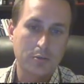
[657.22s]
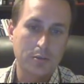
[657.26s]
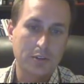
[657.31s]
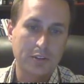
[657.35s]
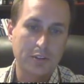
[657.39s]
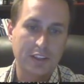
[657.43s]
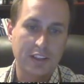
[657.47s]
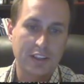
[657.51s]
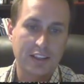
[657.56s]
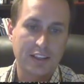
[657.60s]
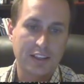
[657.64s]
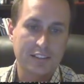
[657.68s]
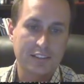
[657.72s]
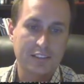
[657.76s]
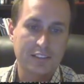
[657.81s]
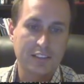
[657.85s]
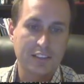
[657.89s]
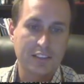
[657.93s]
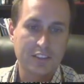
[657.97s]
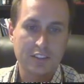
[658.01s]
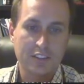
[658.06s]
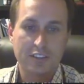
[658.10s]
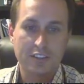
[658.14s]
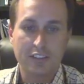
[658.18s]
quill that
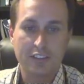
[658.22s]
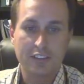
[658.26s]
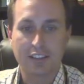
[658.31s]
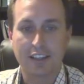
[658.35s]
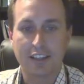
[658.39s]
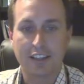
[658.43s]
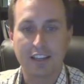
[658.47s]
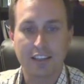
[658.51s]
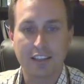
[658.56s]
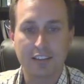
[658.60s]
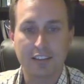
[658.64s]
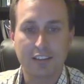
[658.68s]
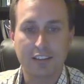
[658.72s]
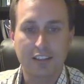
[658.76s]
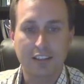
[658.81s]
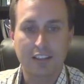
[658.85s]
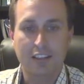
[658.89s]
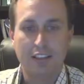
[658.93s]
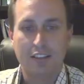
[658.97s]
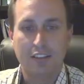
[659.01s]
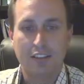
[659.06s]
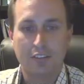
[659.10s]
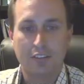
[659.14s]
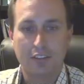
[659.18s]
oscillation. And again,
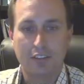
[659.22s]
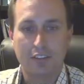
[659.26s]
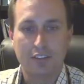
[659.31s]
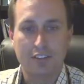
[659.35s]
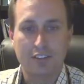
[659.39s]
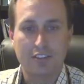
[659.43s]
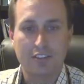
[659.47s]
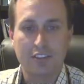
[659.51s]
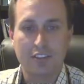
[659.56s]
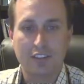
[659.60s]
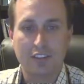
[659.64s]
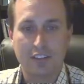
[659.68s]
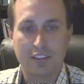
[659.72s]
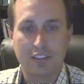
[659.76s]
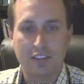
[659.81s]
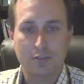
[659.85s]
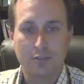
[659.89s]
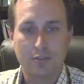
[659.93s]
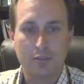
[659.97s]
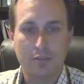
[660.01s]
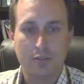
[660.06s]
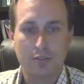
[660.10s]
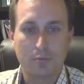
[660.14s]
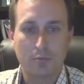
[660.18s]
you can see that it's,
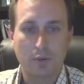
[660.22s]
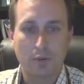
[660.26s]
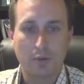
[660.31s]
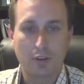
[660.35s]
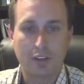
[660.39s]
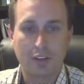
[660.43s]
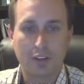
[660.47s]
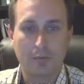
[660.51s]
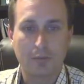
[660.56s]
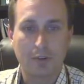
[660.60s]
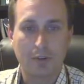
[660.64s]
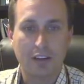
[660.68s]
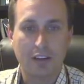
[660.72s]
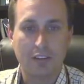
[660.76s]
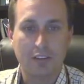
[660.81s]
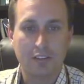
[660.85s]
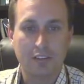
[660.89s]
it's working well.